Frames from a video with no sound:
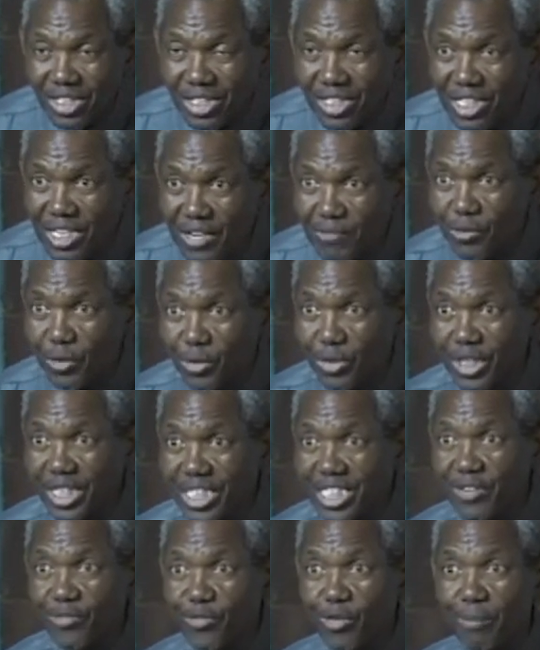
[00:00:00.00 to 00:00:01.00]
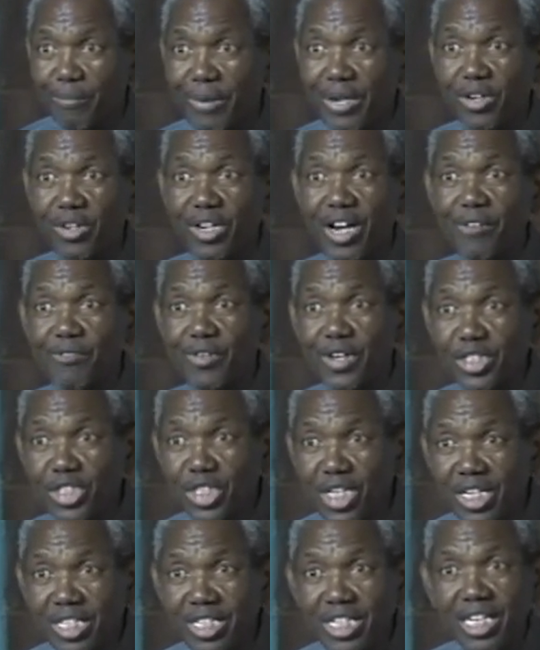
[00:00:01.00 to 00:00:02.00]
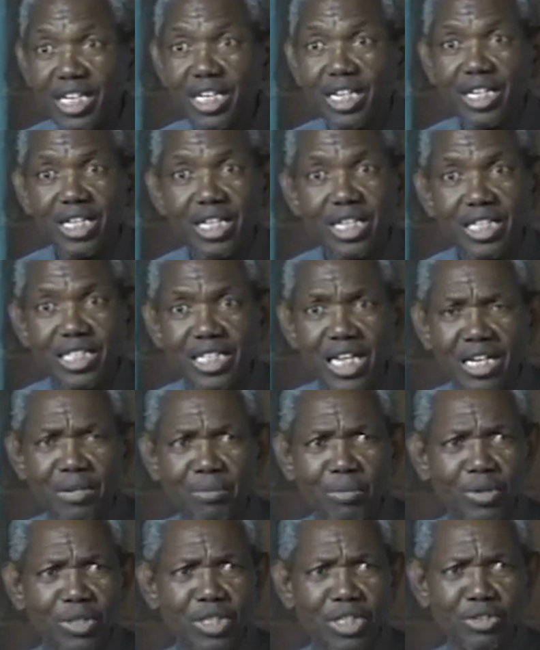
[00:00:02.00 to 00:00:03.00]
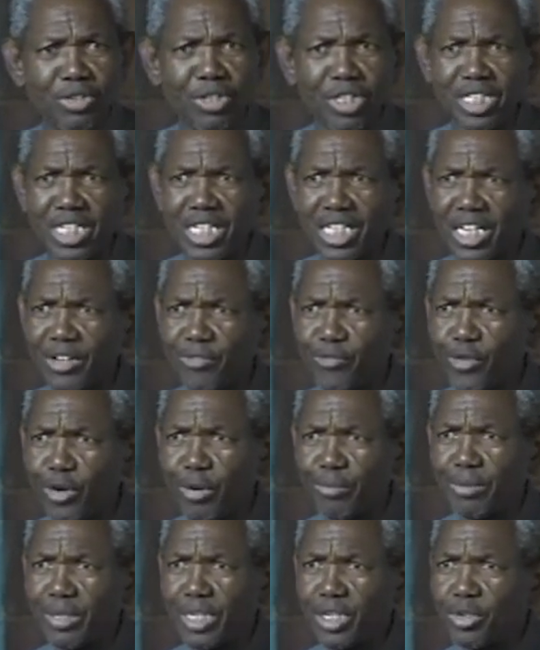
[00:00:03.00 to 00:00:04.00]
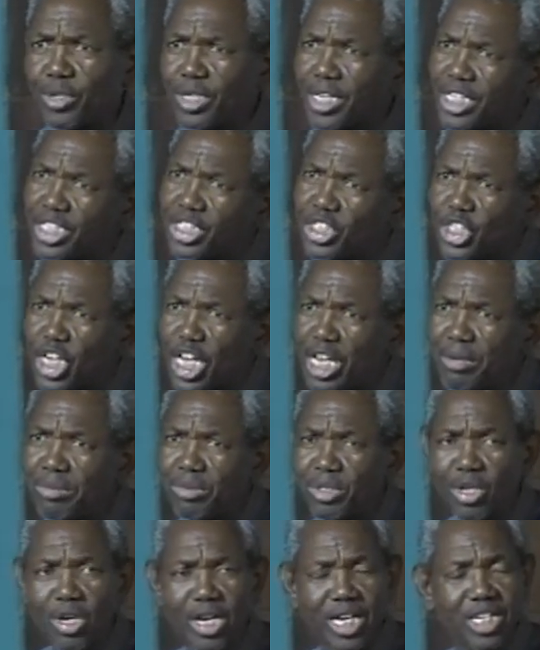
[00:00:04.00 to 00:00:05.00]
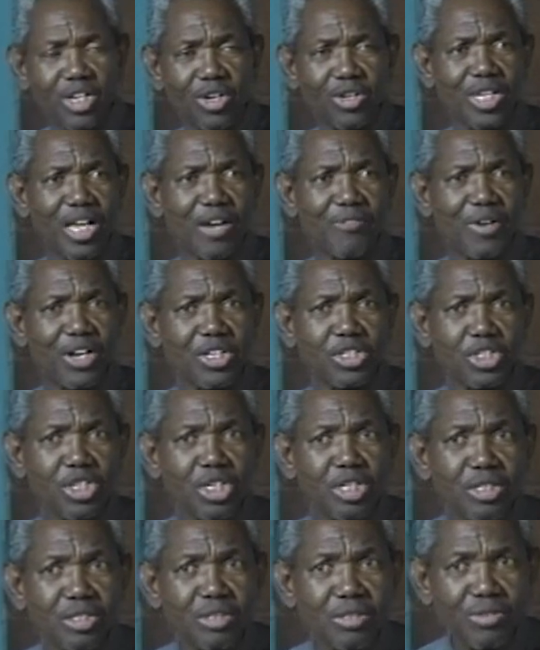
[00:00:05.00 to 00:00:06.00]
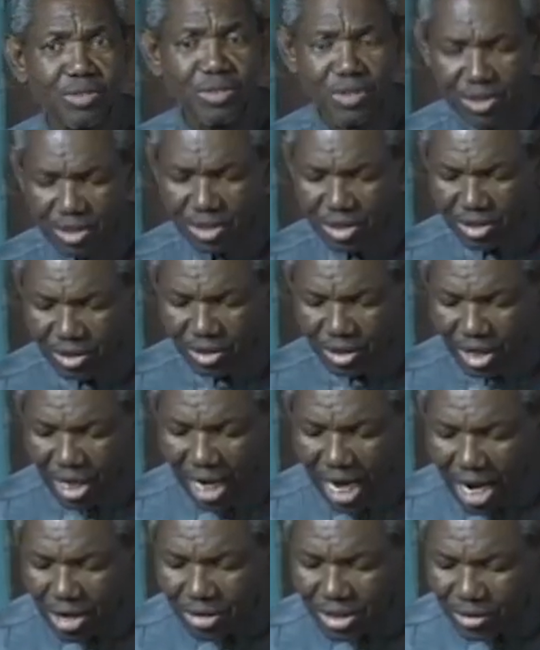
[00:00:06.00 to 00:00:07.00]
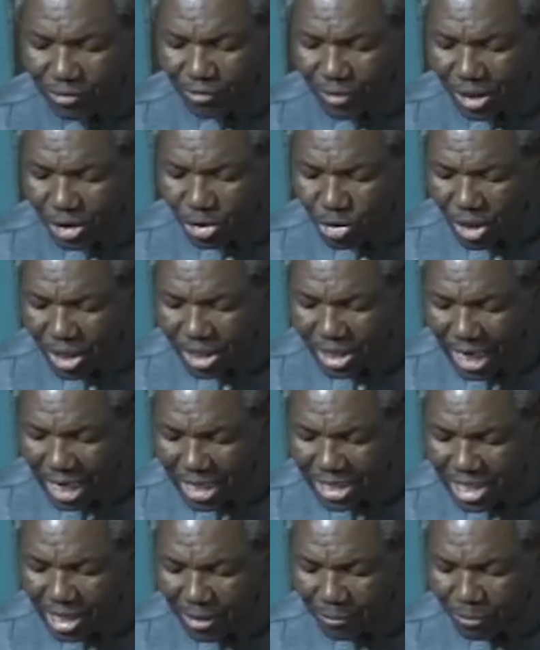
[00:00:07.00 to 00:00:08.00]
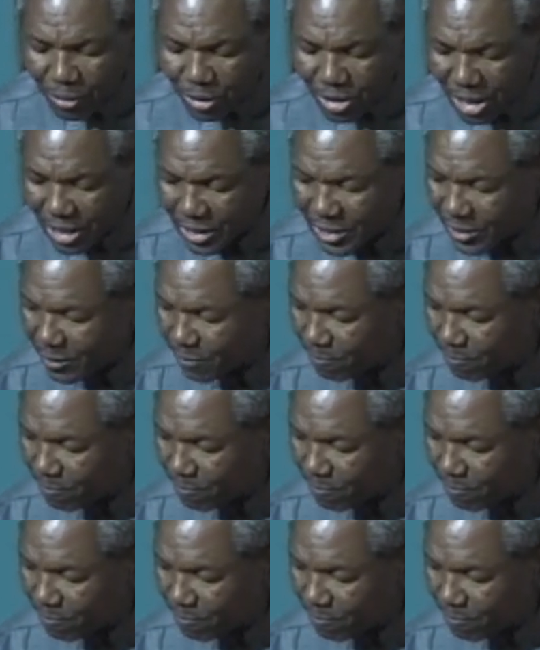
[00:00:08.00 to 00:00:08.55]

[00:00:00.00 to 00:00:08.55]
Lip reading: If you read it from another version, is anybody reading it from New King James or any other version? How did verse 19 put it?